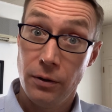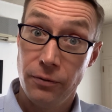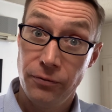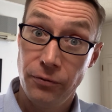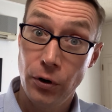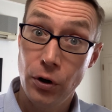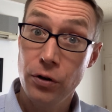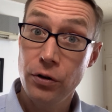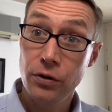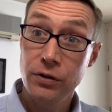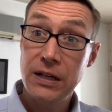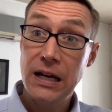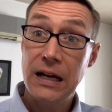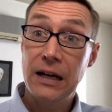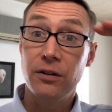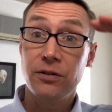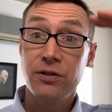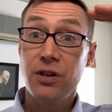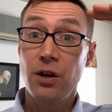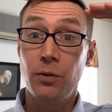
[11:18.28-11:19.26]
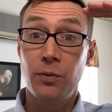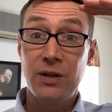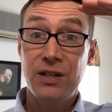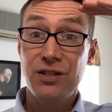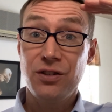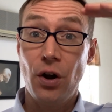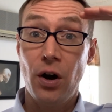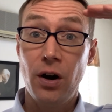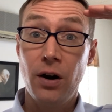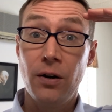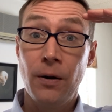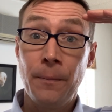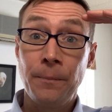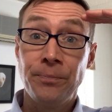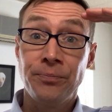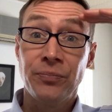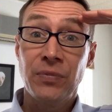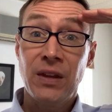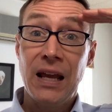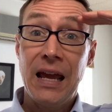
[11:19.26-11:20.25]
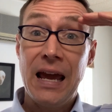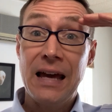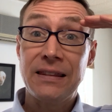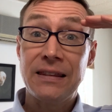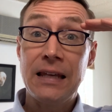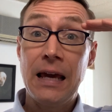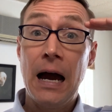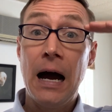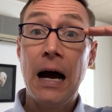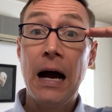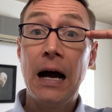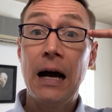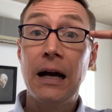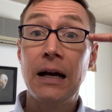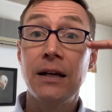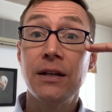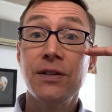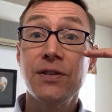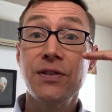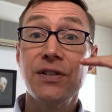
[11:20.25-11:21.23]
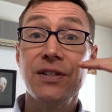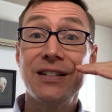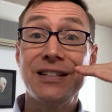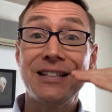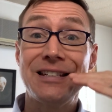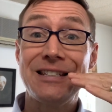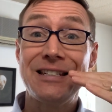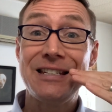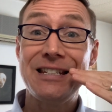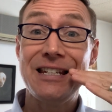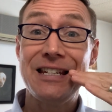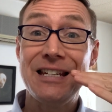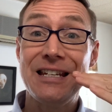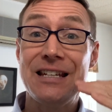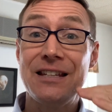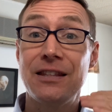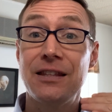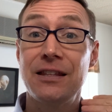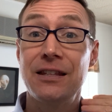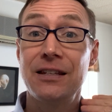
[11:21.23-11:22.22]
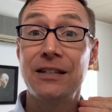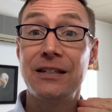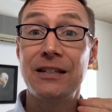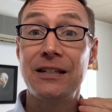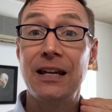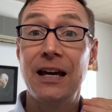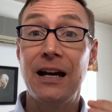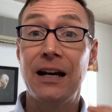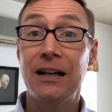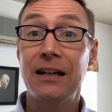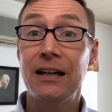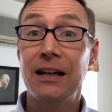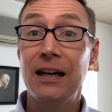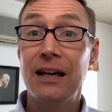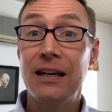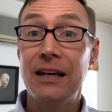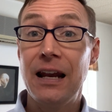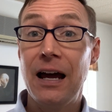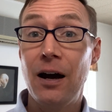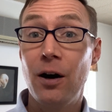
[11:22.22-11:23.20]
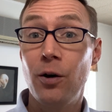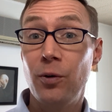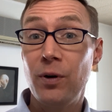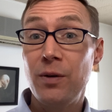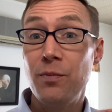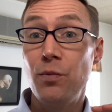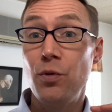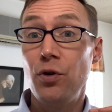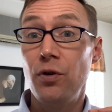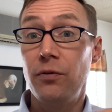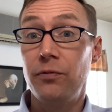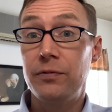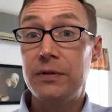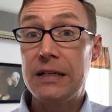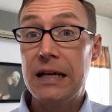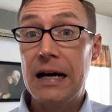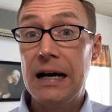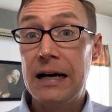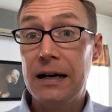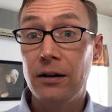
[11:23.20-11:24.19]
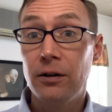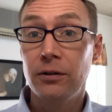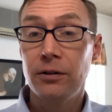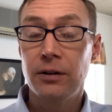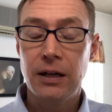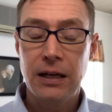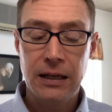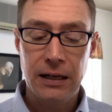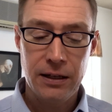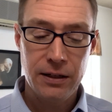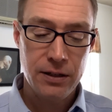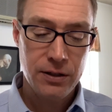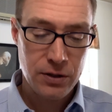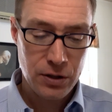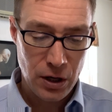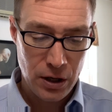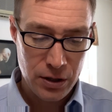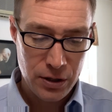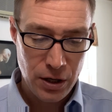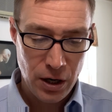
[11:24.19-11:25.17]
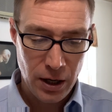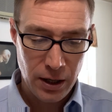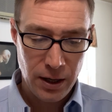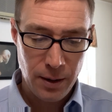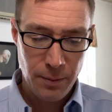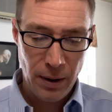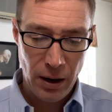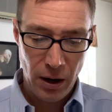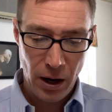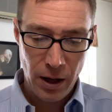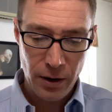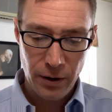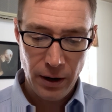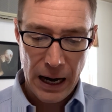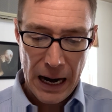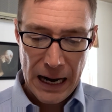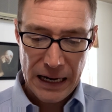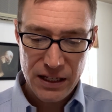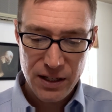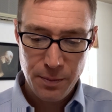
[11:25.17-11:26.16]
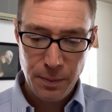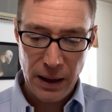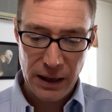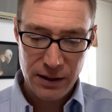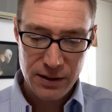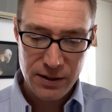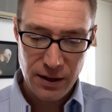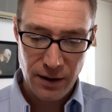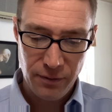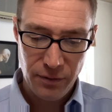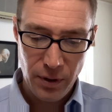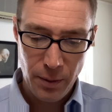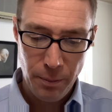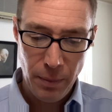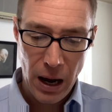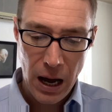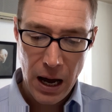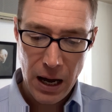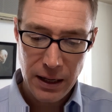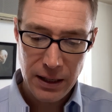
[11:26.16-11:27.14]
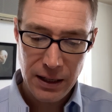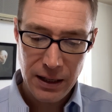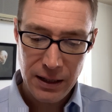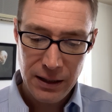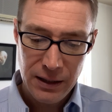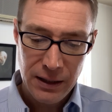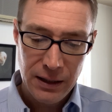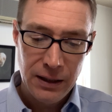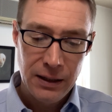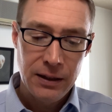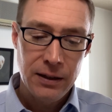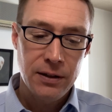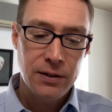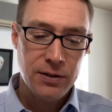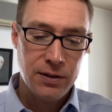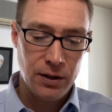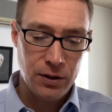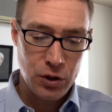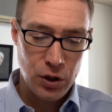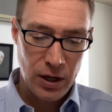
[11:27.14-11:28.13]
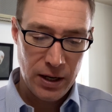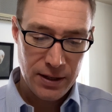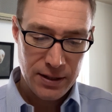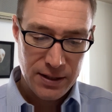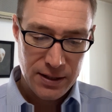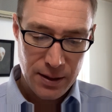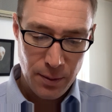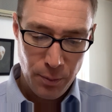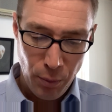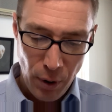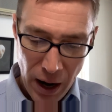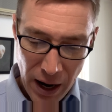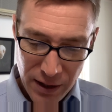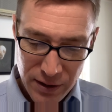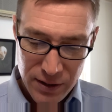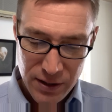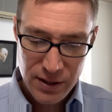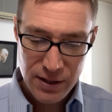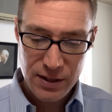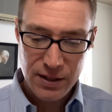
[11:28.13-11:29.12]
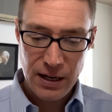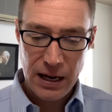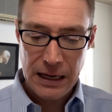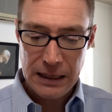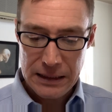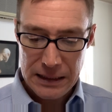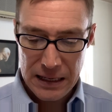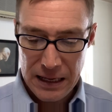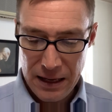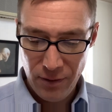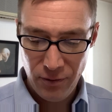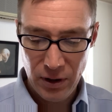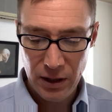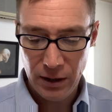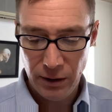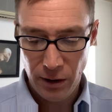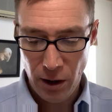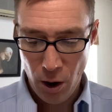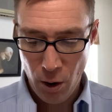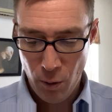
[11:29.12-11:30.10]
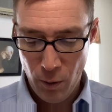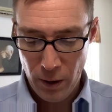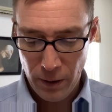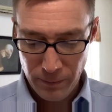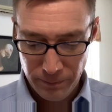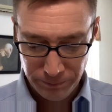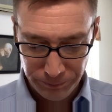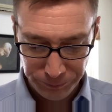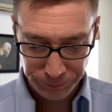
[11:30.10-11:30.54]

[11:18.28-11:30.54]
further down. So we start at the eyes, teeth, neck, and now we move down and it starts talking about other aspects of the body, such as the breasts and even lower.